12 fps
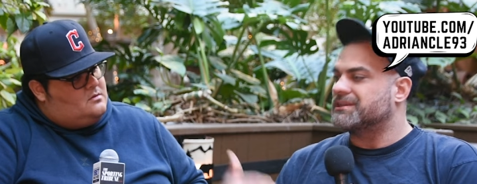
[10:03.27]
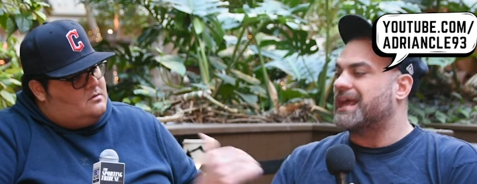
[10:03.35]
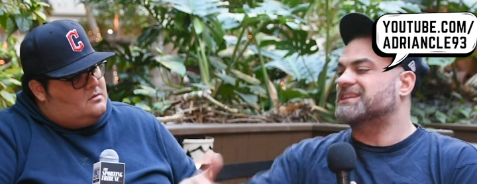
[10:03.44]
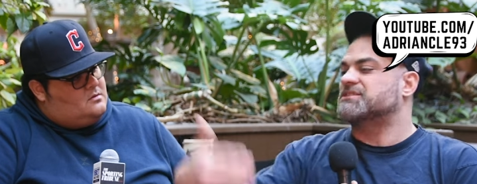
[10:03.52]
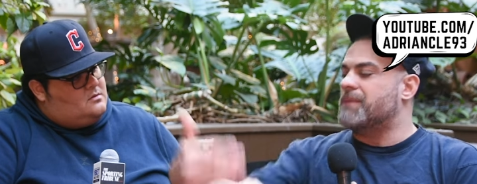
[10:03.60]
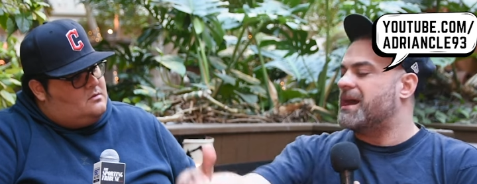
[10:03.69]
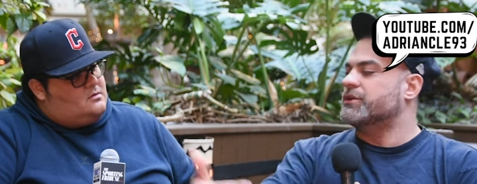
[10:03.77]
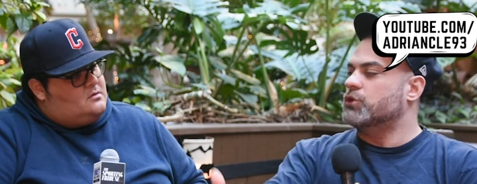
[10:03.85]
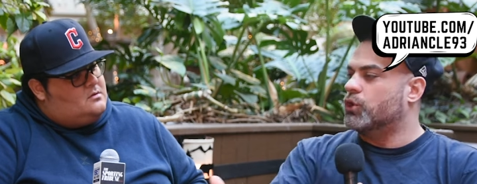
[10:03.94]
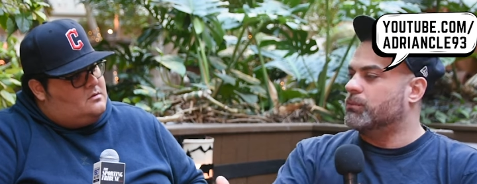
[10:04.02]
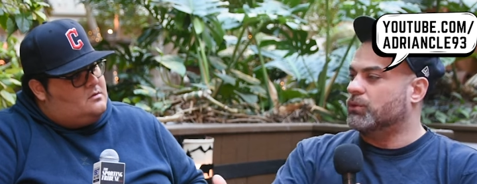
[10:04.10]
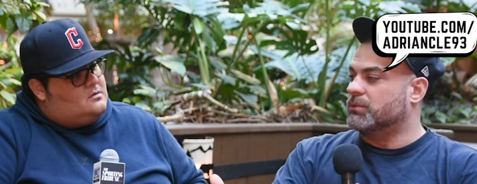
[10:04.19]
Speaker 1: that's my
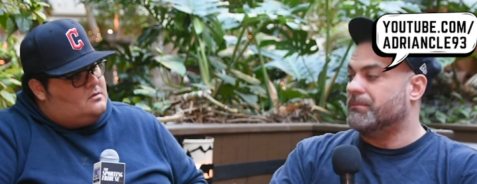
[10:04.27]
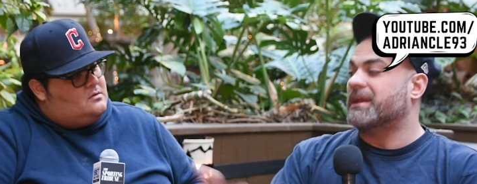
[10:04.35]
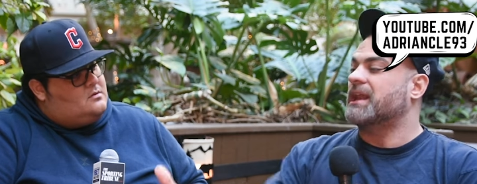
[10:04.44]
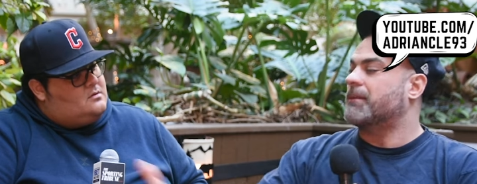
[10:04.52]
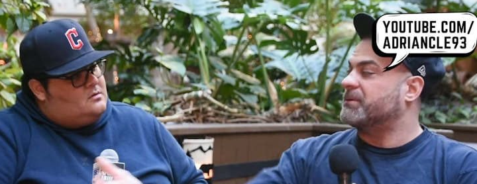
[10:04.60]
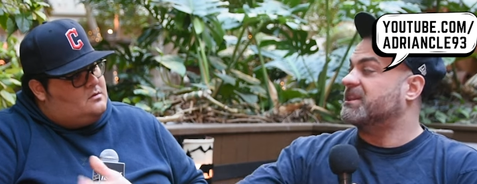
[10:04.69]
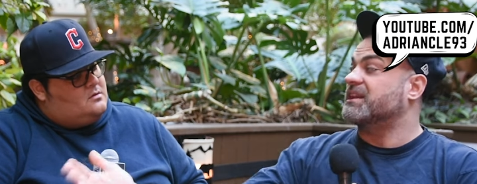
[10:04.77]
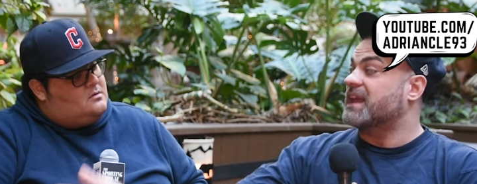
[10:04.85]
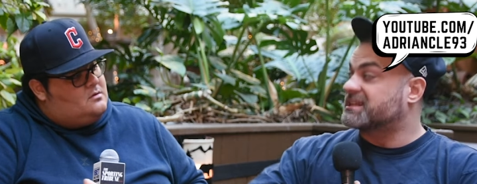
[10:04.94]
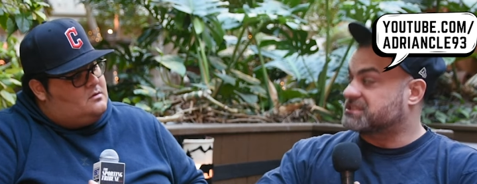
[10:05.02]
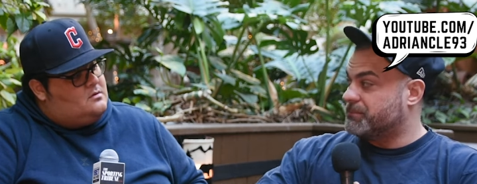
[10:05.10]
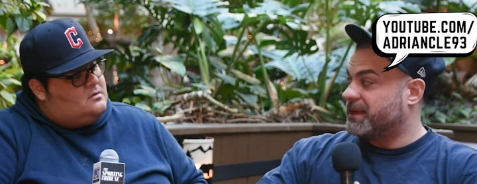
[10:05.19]
normal. It may not be the
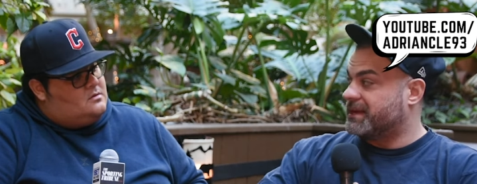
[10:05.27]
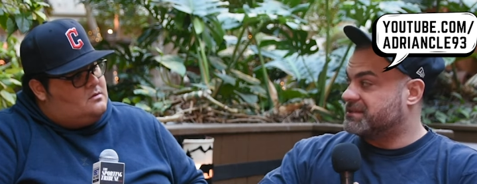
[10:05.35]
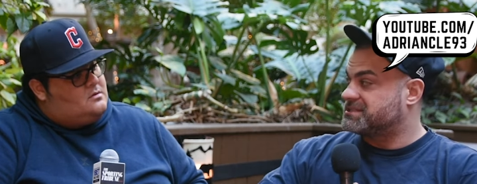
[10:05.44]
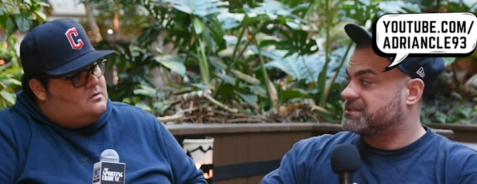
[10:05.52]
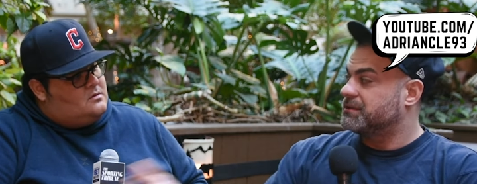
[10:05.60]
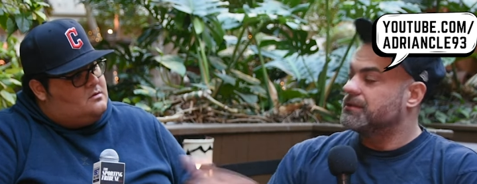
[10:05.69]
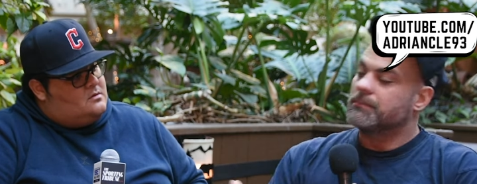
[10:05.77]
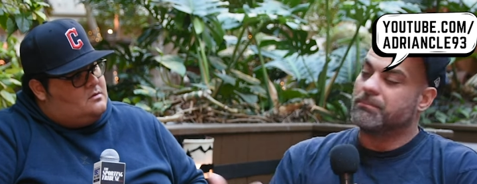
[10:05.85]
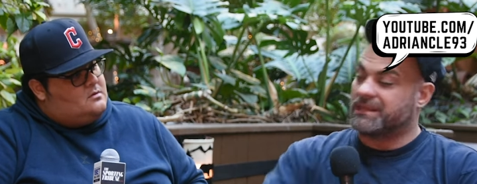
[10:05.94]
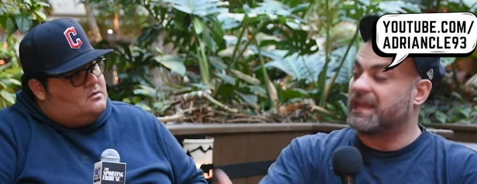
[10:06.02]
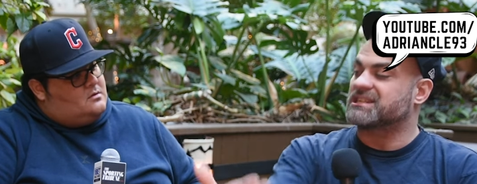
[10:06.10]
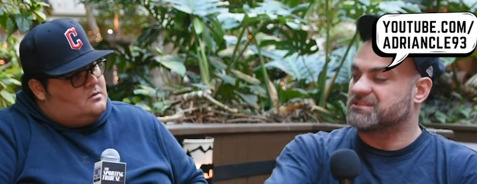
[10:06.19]
next man's, but
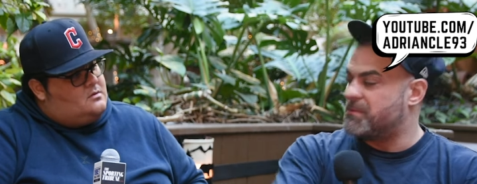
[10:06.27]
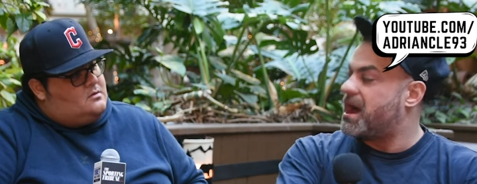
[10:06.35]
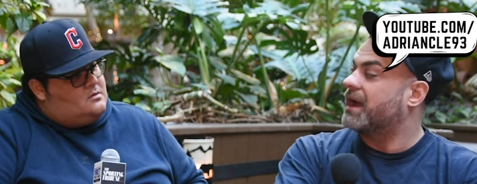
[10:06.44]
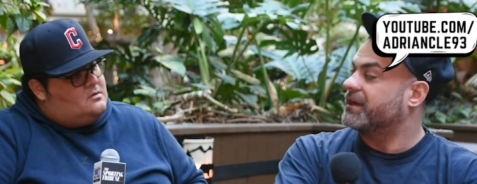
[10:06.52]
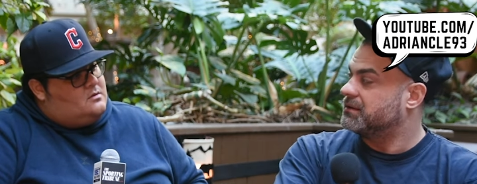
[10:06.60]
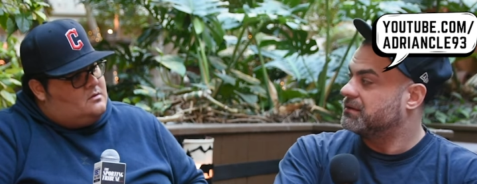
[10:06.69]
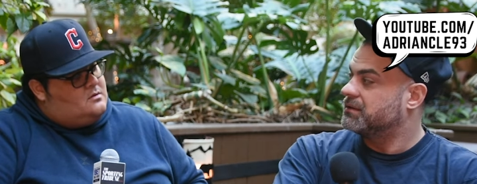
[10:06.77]
that's mine.